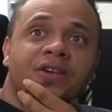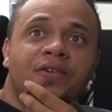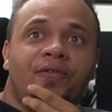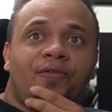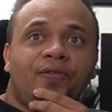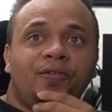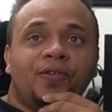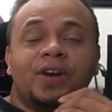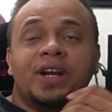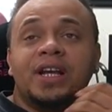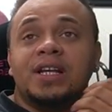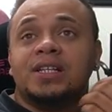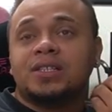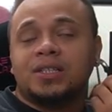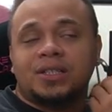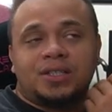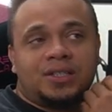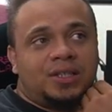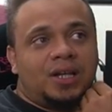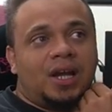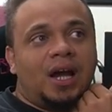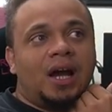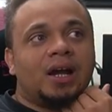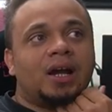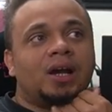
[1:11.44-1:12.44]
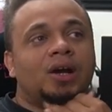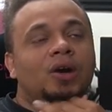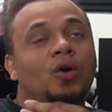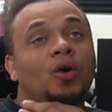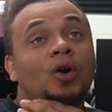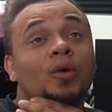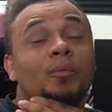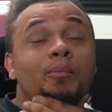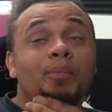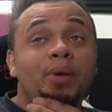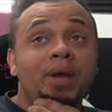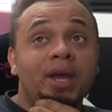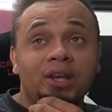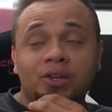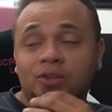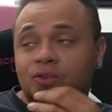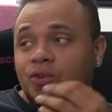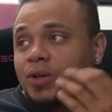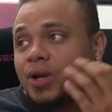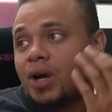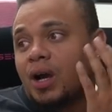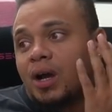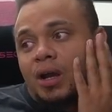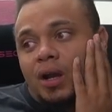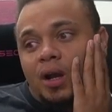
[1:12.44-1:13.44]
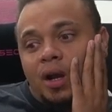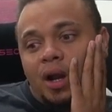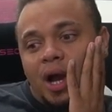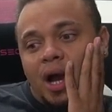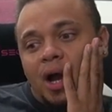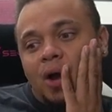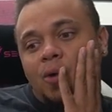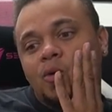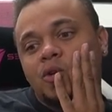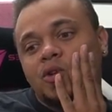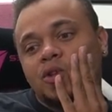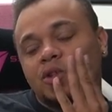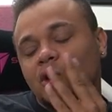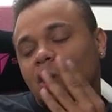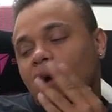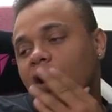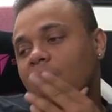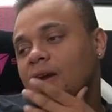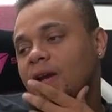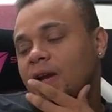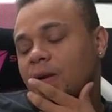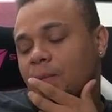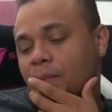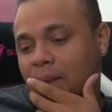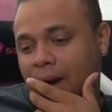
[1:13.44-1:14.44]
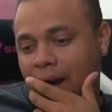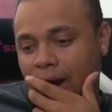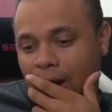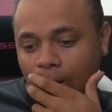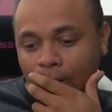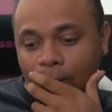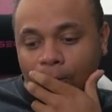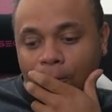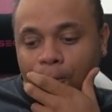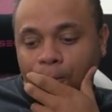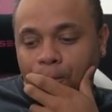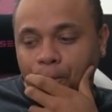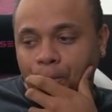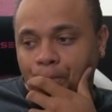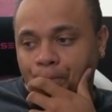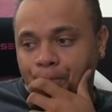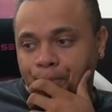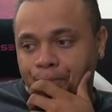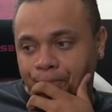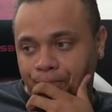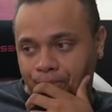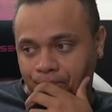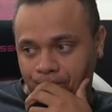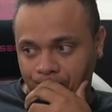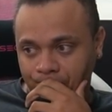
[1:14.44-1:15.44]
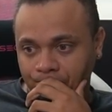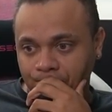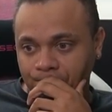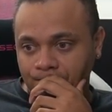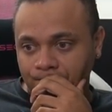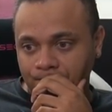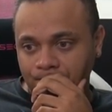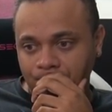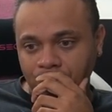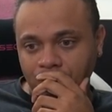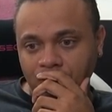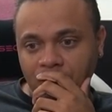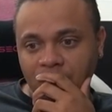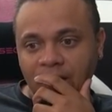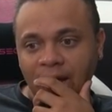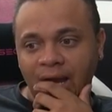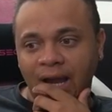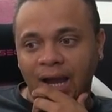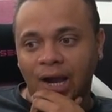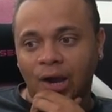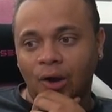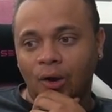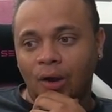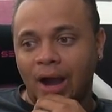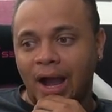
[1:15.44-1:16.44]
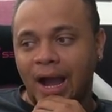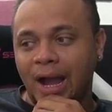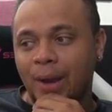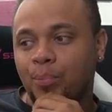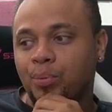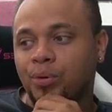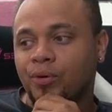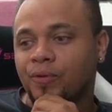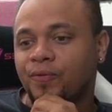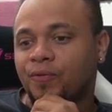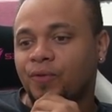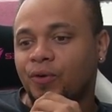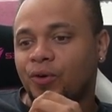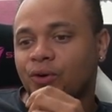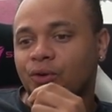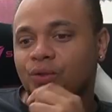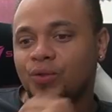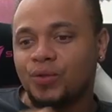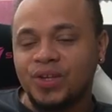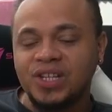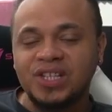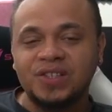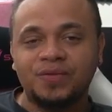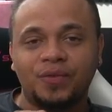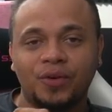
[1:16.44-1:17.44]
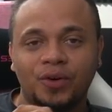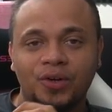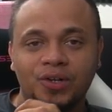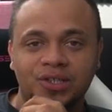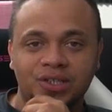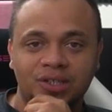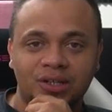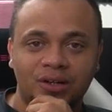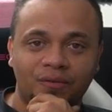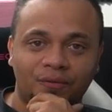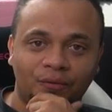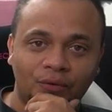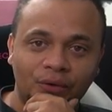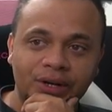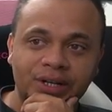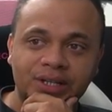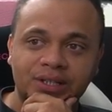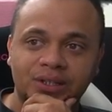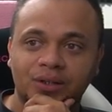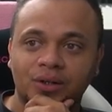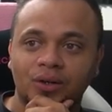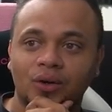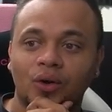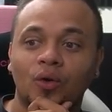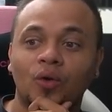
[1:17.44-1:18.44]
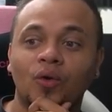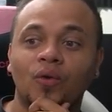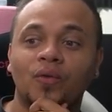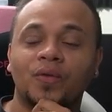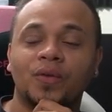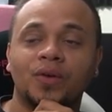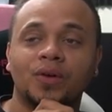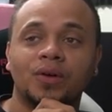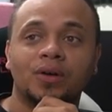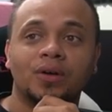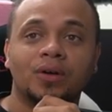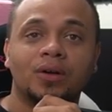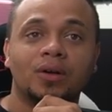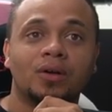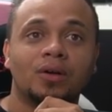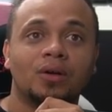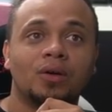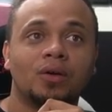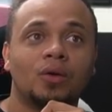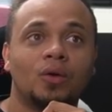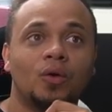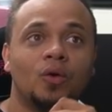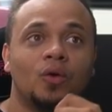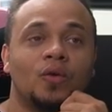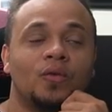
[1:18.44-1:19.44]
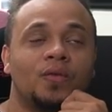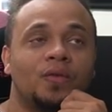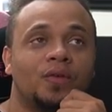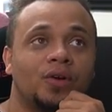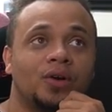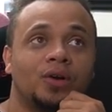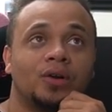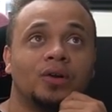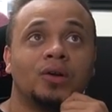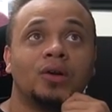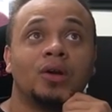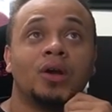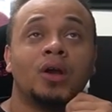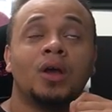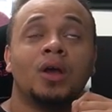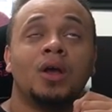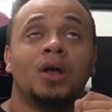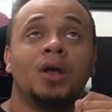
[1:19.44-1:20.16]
the Frieza saga on Patreon, I was talking about how I prefer this version of Frieza over